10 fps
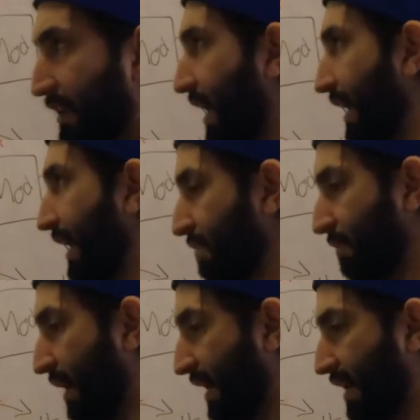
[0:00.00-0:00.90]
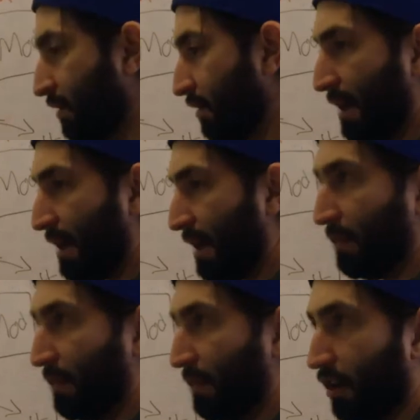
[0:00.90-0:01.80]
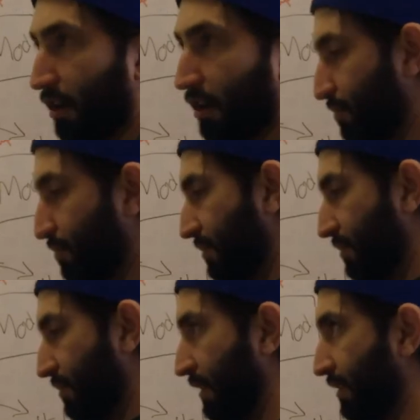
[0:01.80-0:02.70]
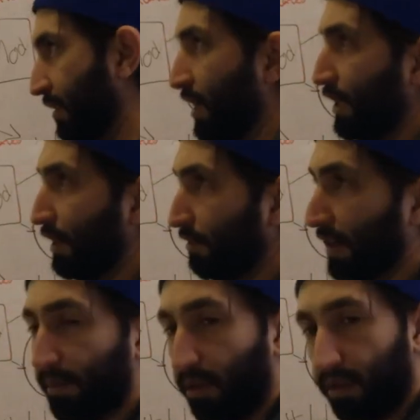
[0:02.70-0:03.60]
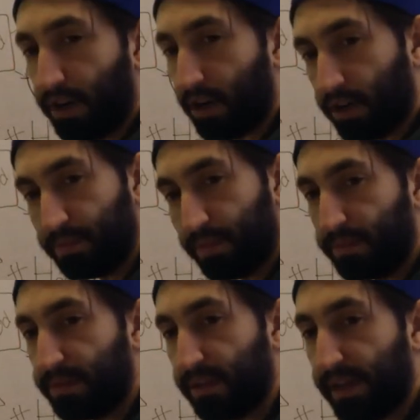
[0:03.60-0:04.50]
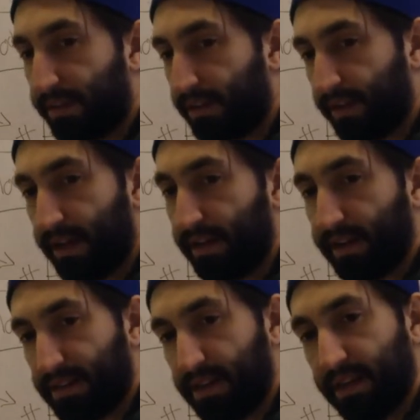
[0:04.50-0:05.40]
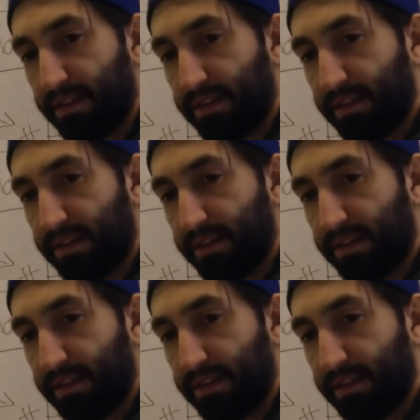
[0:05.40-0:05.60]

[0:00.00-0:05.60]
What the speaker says: I can grab all my cards, put them together. You can grab all your cards, put them together, and that's it.